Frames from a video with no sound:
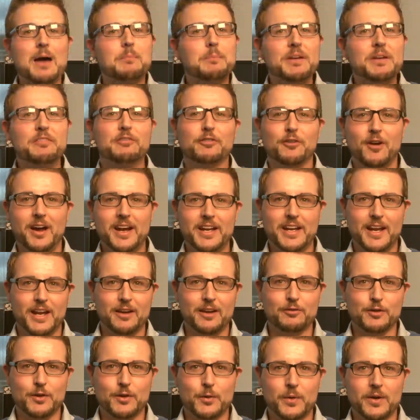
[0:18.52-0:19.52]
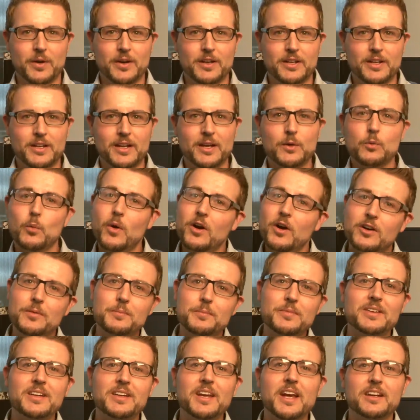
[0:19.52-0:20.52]
Happy Friday, everyone, and
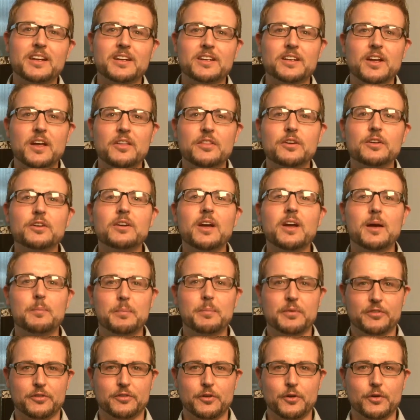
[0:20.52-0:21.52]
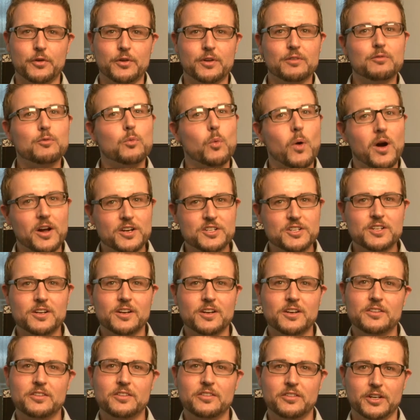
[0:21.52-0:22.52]
welcome to yet another episode of
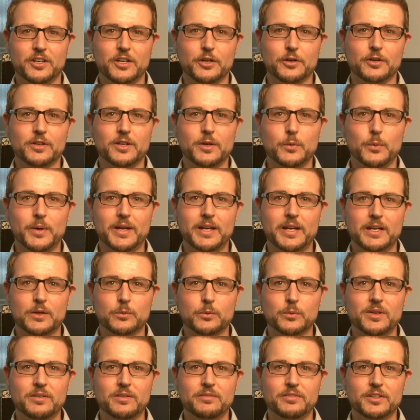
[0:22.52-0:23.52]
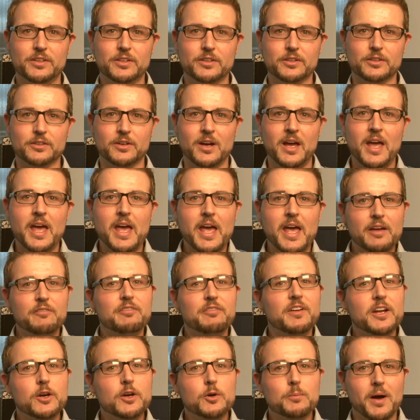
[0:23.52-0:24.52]
WatchGuard Security Week in Review, a
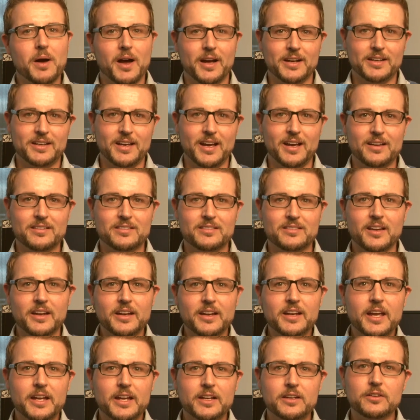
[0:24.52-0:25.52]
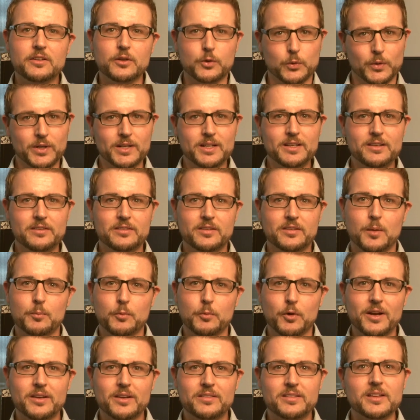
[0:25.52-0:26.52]
video podcast dedicated to quickly
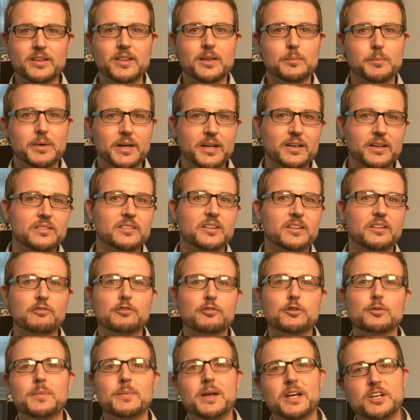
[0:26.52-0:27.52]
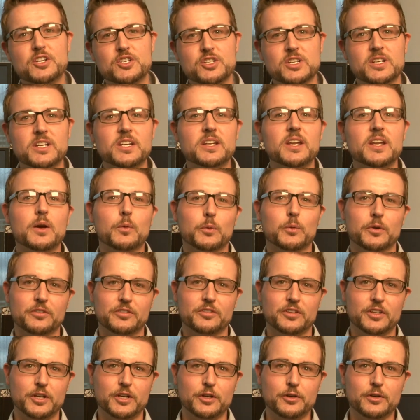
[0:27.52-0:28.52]
summarizing the biggest information and network
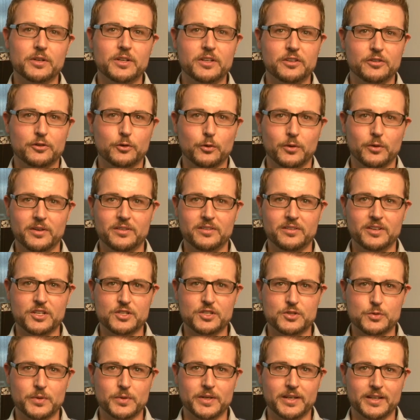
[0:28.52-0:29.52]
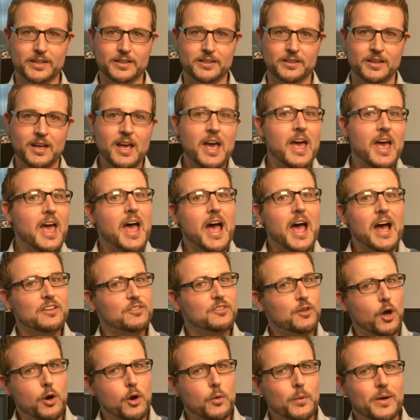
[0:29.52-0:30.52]
security stories each week.
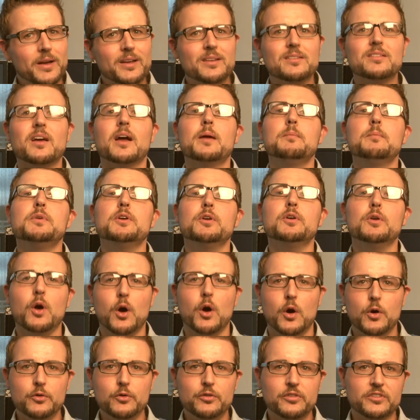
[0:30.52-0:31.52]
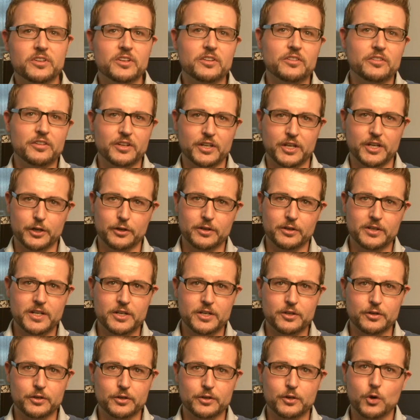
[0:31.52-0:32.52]
As always, I'm your host and security
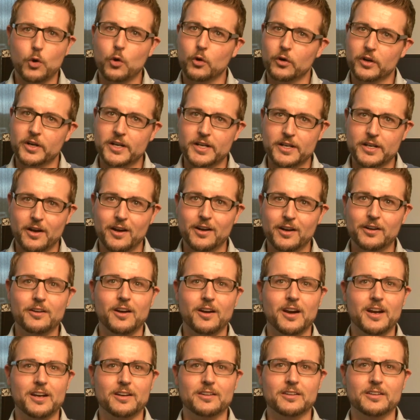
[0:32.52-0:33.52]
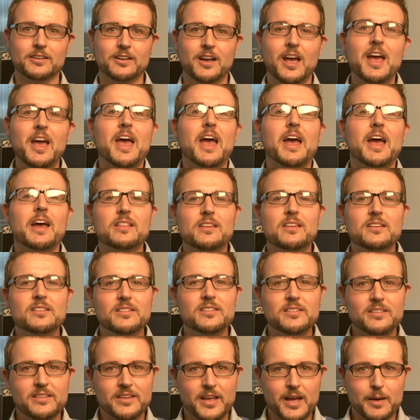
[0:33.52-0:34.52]
nerd, Corey Nachreiner, and this
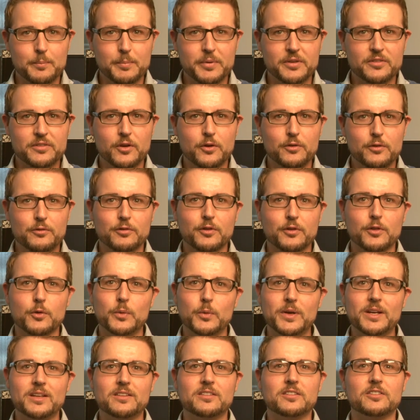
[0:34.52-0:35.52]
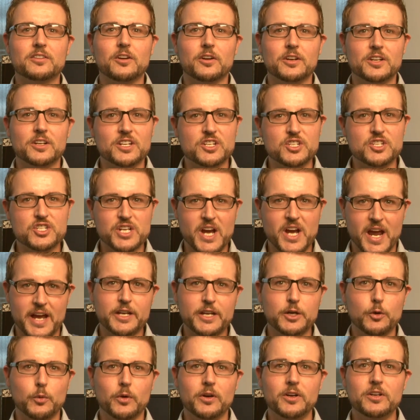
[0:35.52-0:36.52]
is the episode for the week starting
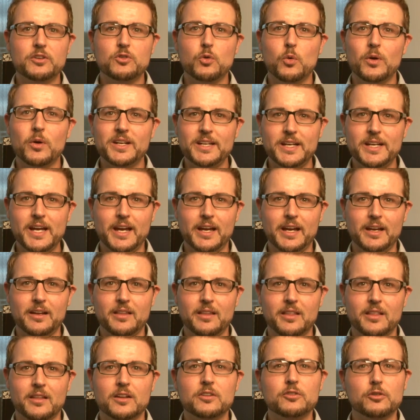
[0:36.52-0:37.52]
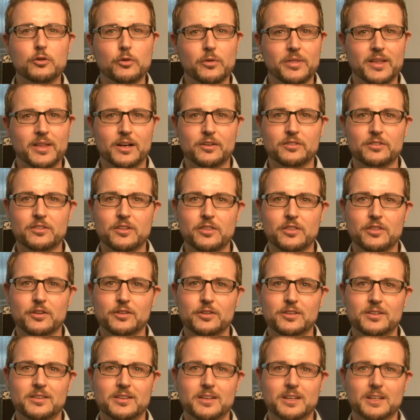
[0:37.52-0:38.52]
January 28th,
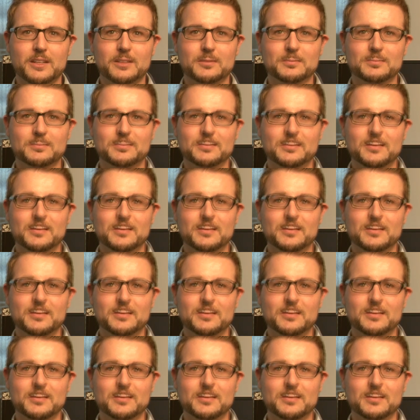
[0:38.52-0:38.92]
2013.